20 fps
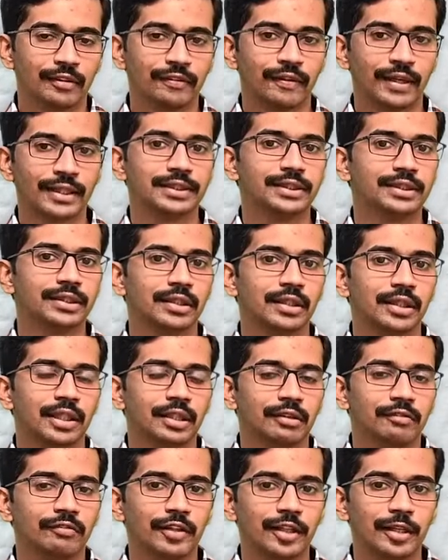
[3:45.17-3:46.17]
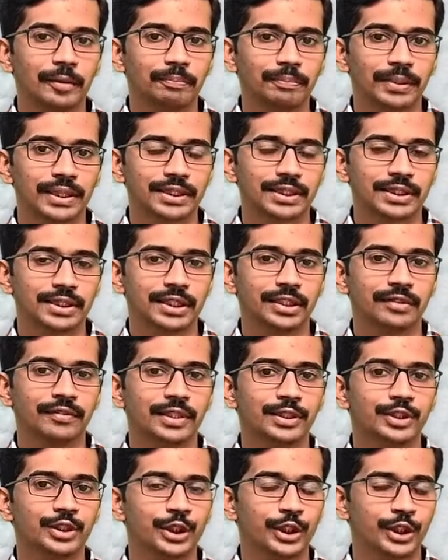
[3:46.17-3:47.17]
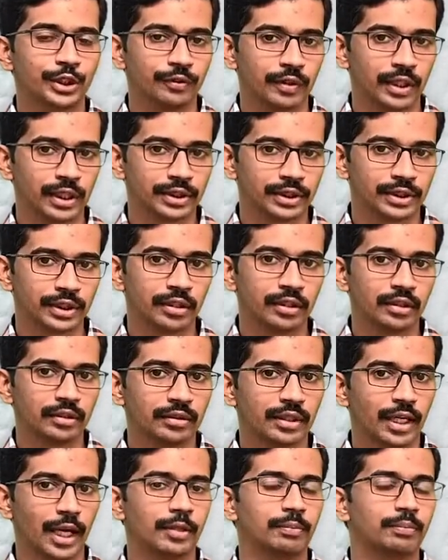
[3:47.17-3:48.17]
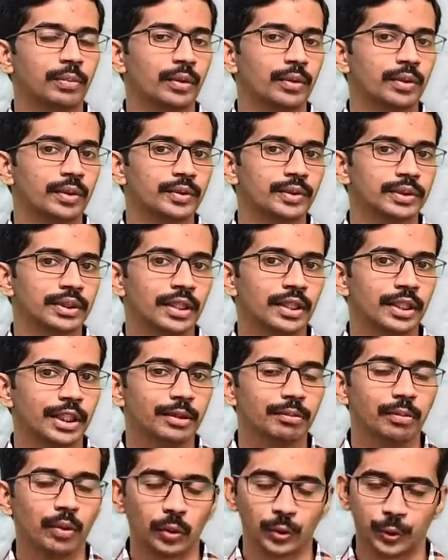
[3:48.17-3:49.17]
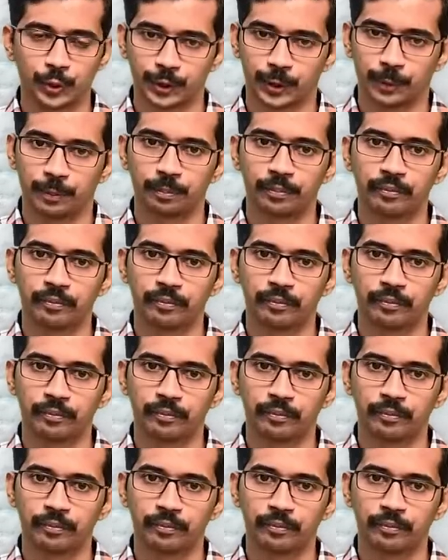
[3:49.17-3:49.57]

First, we will perceive a situation that produces an emotion.